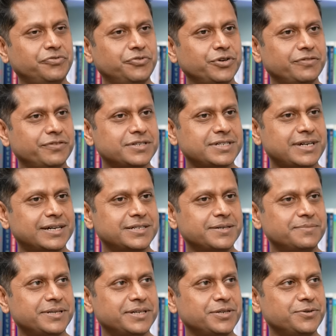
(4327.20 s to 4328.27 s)
if you ever start
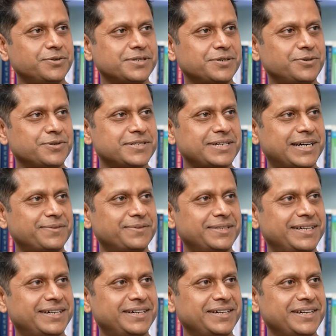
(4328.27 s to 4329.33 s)
something, you're going to start with
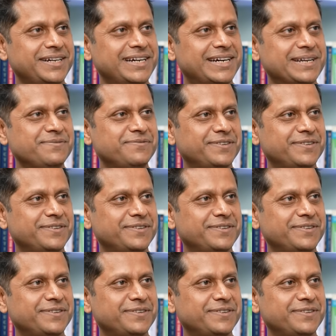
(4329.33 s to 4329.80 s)
the India team